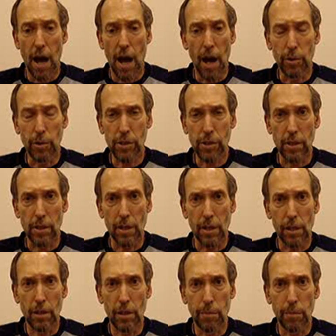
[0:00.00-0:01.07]
I
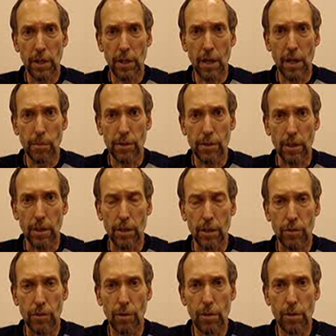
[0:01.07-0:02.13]
wasn't going to be able to
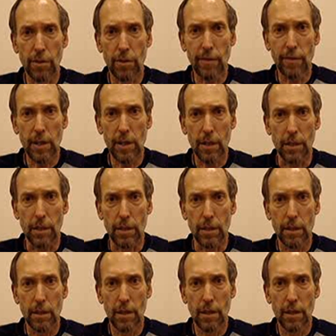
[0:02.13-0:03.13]
control the vehicle.